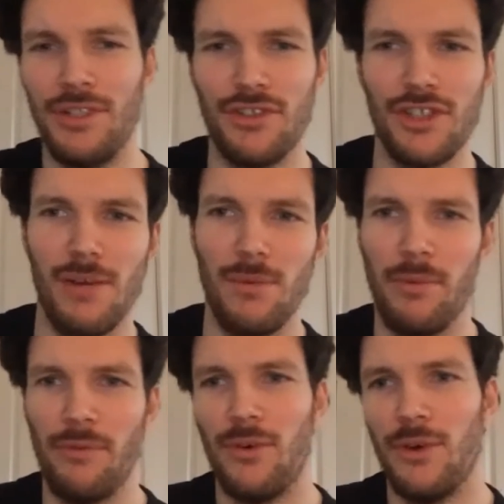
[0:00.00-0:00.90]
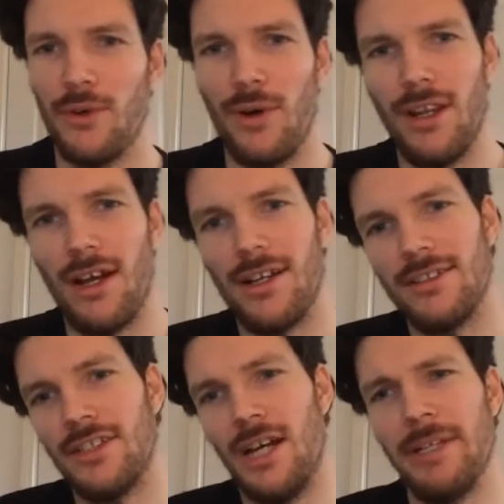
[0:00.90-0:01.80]
you've shot with before and quite a lot?
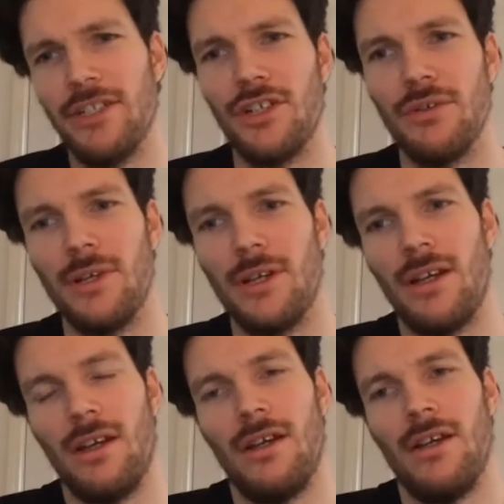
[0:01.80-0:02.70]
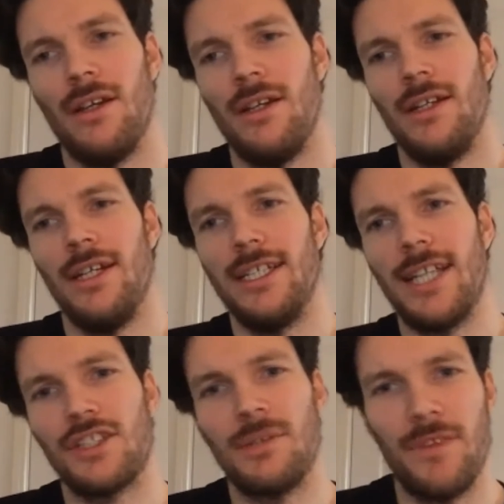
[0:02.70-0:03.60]
I mean, is
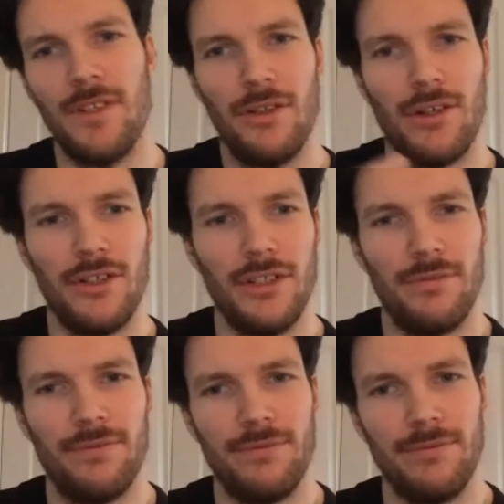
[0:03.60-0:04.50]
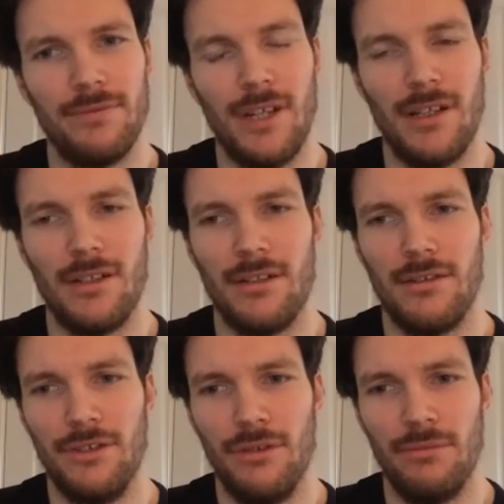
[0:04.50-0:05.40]
that something you kind of
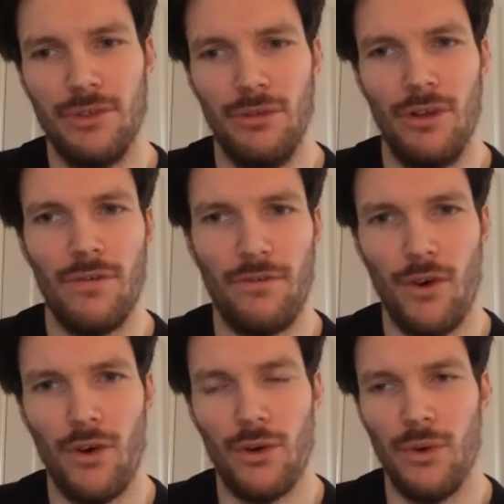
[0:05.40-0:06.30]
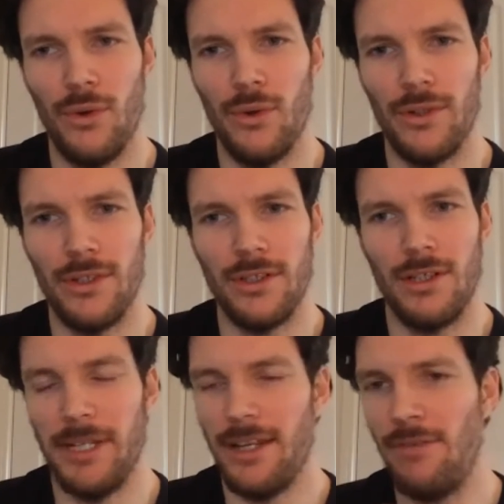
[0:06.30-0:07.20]
you look for? Or I
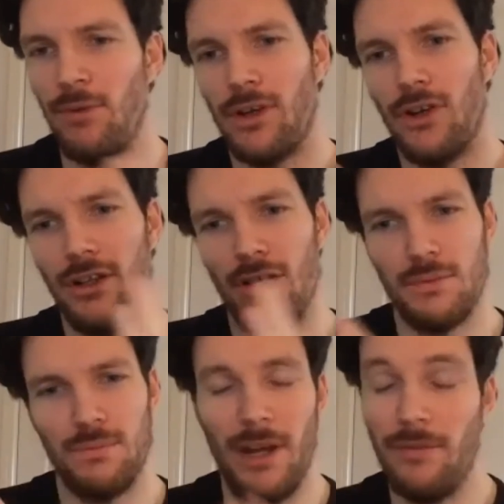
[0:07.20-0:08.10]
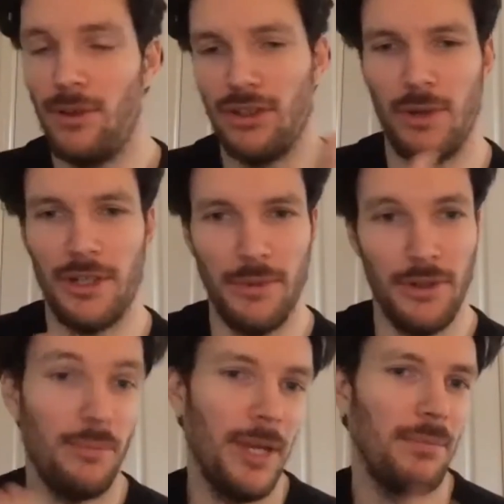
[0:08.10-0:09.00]
mean, everyone likes working with
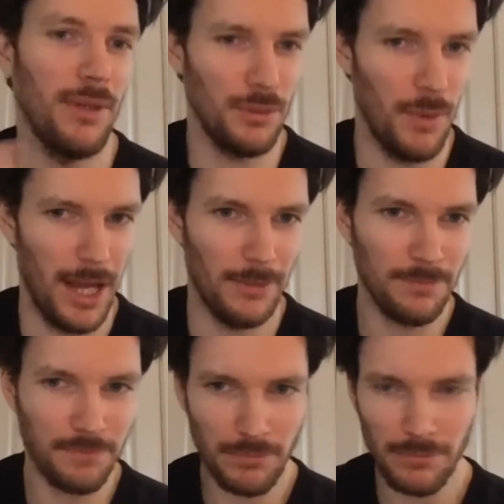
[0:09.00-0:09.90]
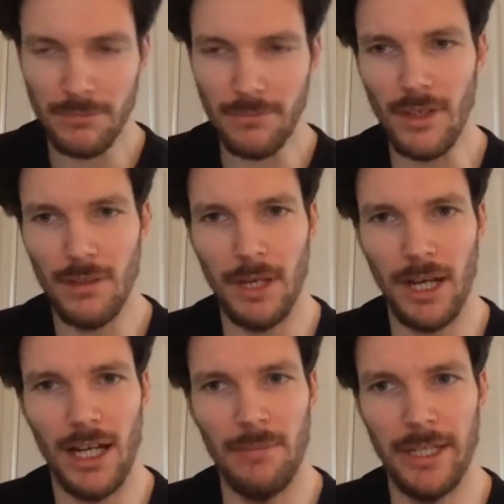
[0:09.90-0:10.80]
new people as well.
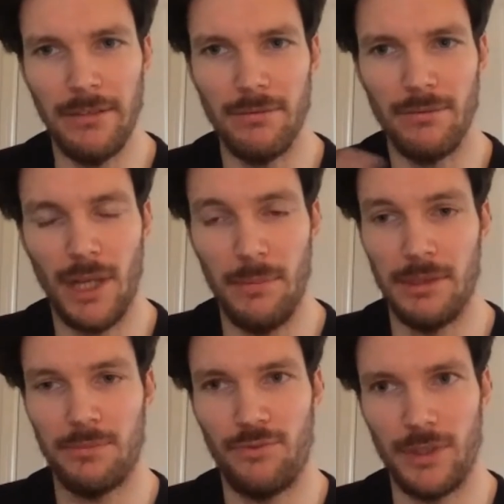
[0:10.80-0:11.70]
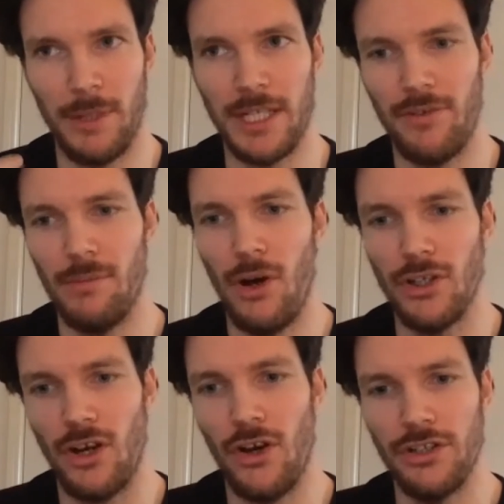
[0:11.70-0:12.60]
But I mean, especially from my
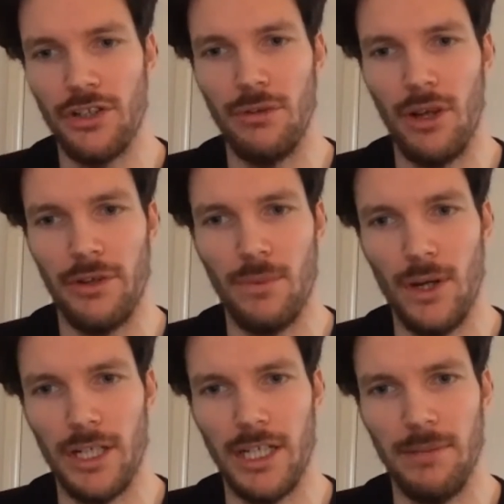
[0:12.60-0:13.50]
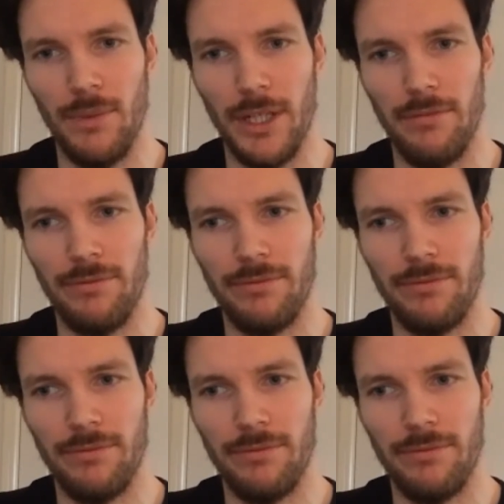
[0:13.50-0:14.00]
side, I do like working with